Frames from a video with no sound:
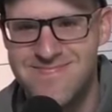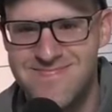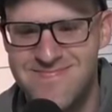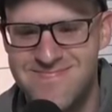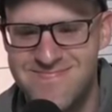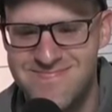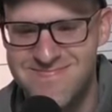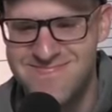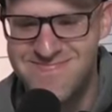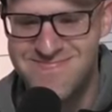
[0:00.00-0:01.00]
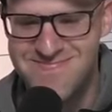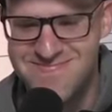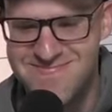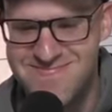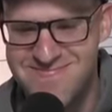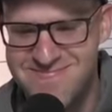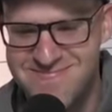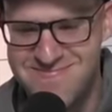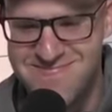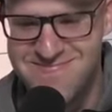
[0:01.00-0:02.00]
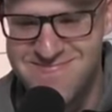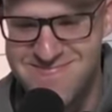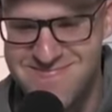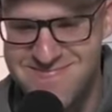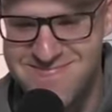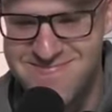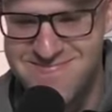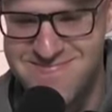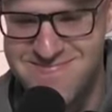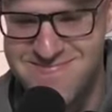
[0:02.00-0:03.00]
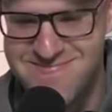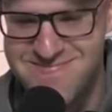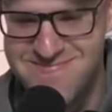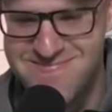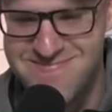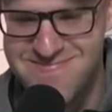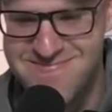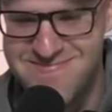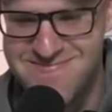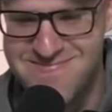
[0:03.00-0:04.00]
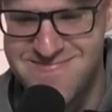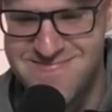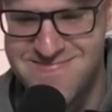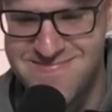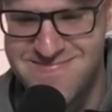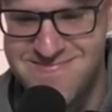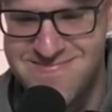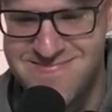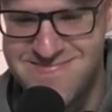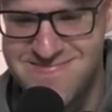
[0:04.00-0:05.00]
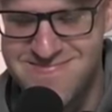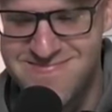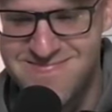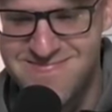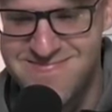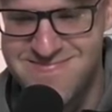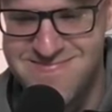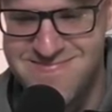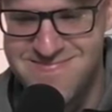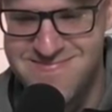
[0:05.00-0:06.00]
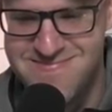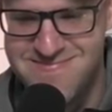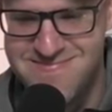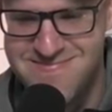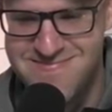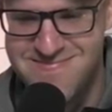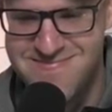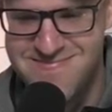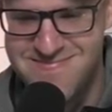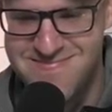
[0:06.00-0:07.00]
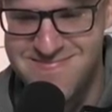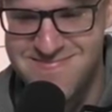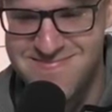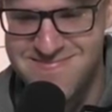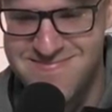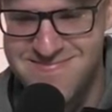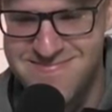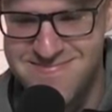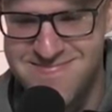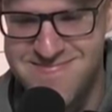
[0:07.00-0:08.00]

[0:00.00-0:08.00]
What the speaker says: (not speaking)